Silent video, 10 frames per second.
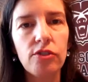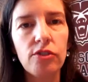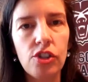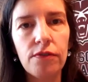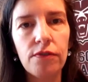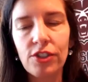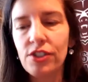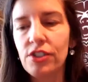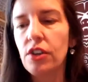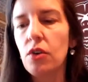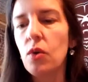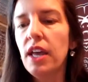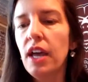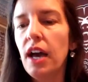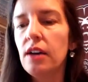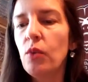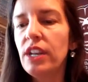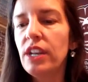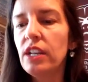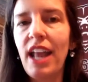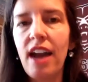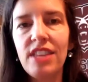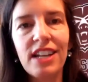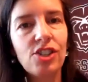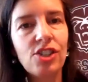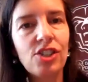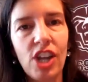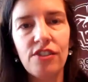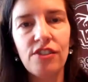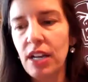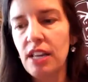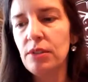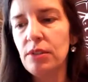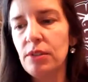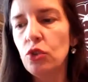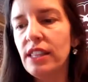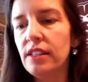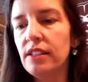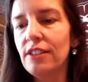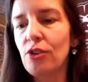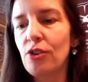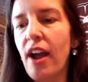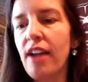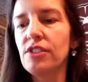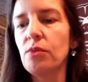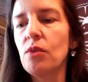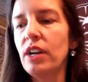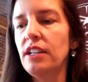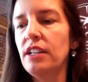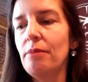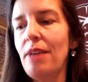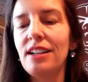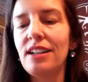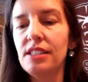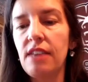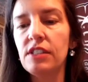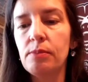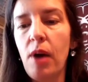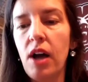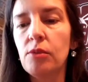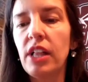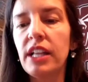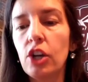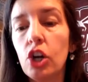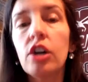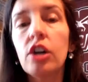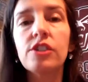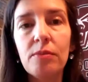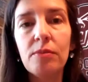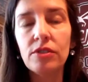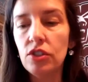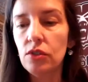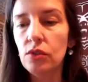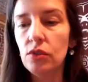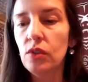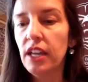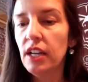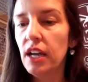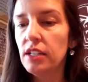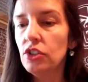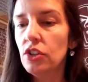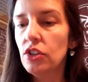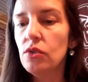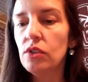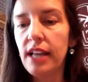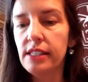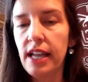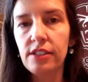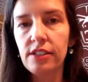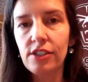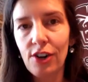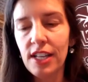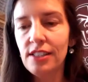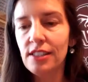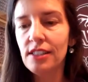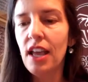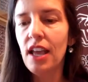June 1st. So we didn't want to have the exchange of money between the drivers, and we wanted to make that as safe as possible and encourage people to utilize that service.